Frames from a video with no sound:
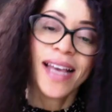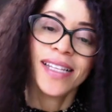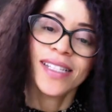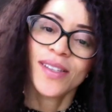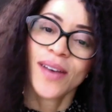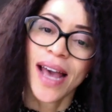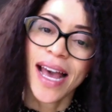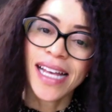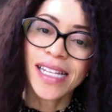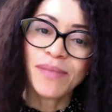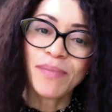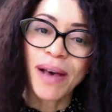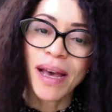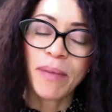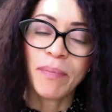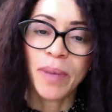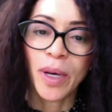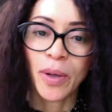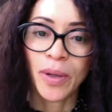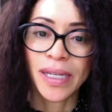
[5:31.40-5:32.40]
So as my
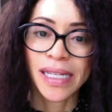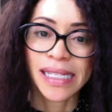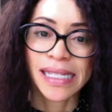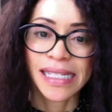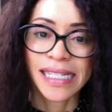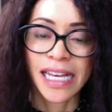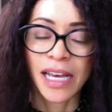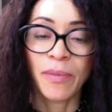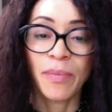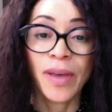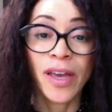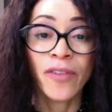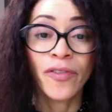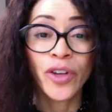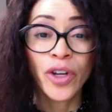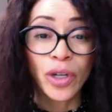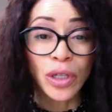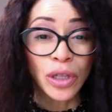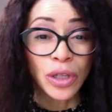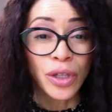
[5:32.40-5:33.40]
bonus tip, if
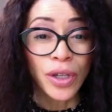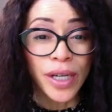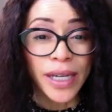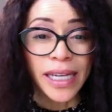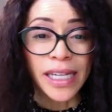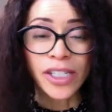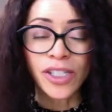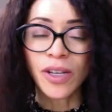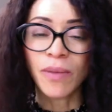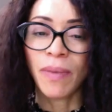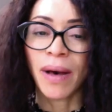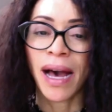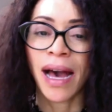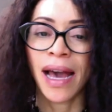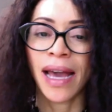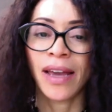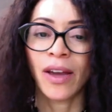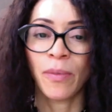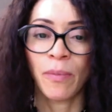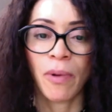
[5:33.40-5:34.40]
you're looking to
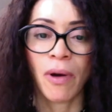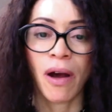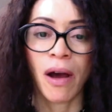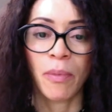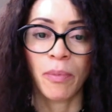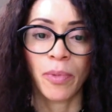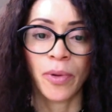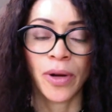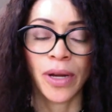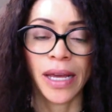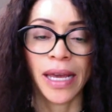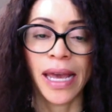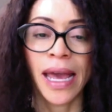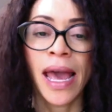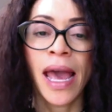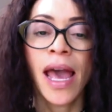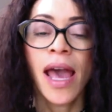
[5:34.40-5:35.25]
buy a property,